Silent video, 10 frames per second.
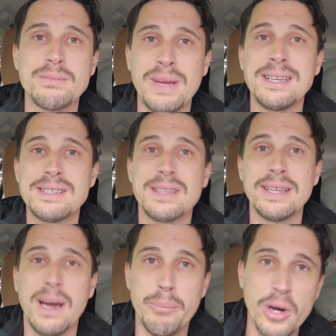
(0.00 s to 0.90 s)

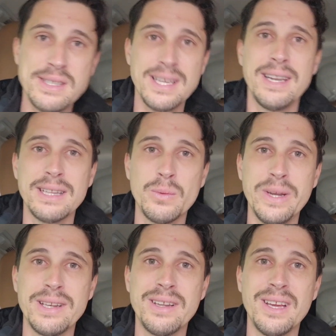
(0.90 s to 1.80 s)
basically, a box hitting the
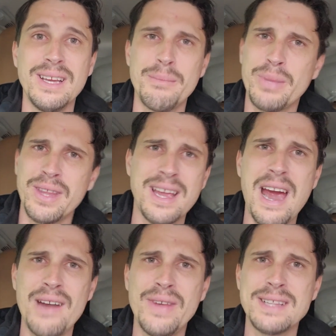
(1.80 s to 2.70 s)
wind. But the
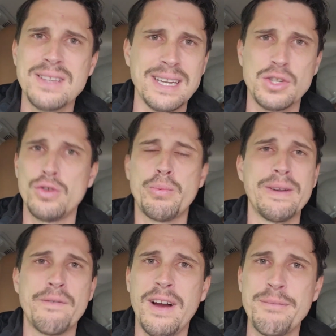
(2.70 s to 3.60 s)
caravan's like
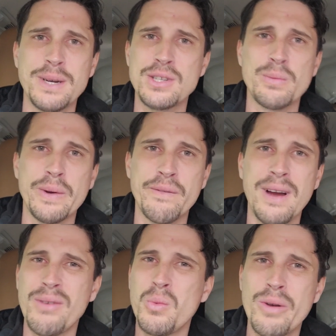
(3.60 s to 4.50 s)
2.5 by 2.5.
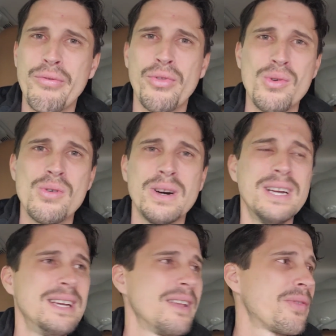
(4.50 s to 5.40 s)
I would have thought
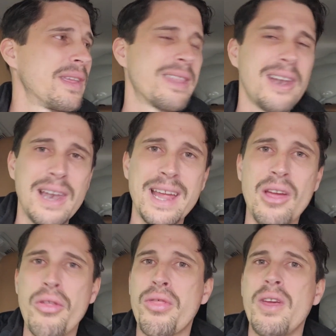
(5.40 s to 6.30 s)
that the
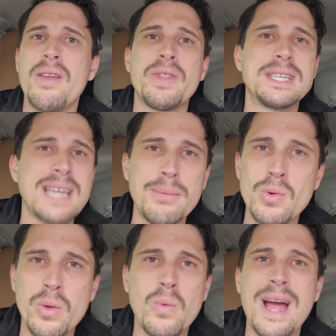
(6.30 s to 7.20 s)
length, the
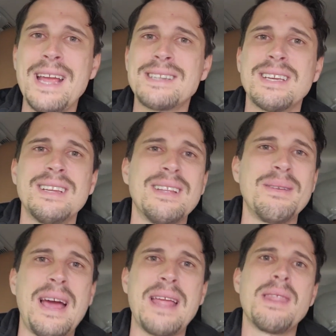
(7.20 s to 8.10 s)
double the weight,
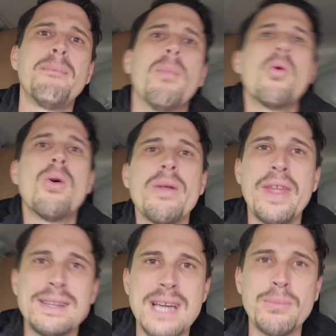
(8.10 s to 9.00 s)
and the more
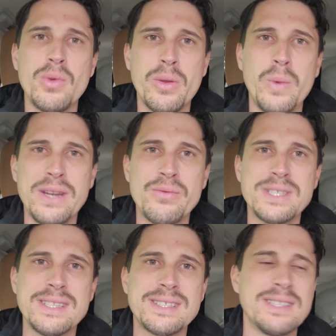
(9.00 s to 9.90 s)
than double the wind
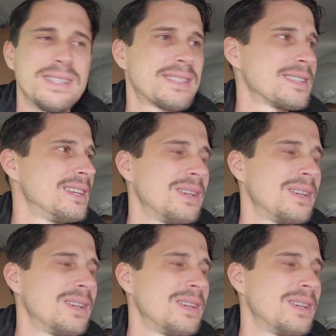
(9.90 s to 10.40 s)
resistance,